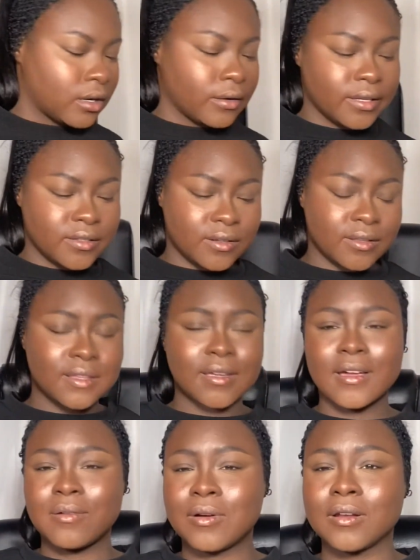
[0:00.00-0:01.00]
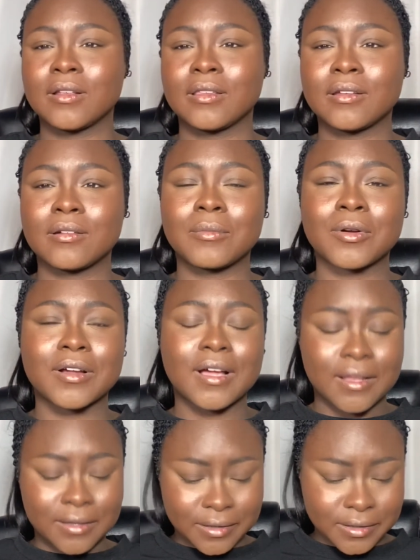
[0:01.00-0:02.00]
right, so I think I want a little more
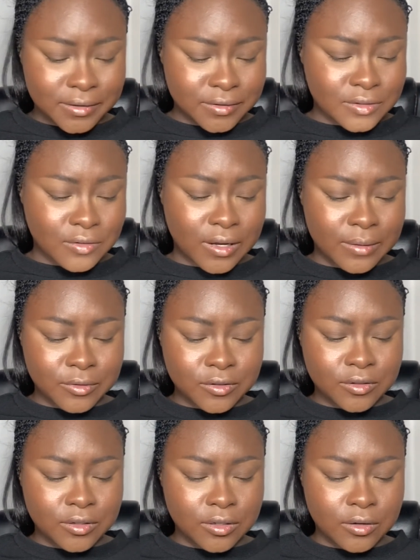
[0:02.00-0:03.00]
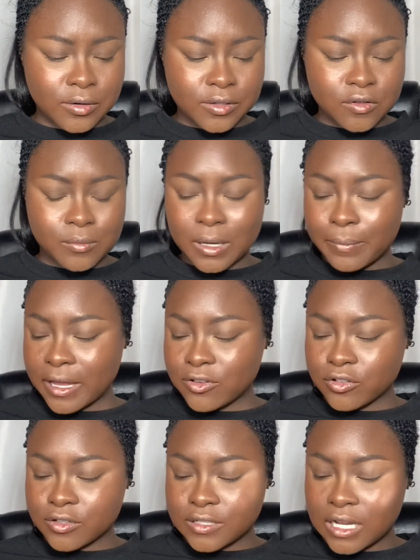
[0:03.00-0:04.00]
color, so I'm just gonna go into my
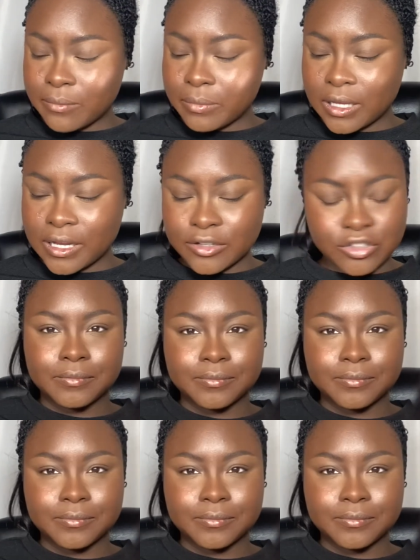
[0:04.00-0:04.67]
Patrick Ta blush.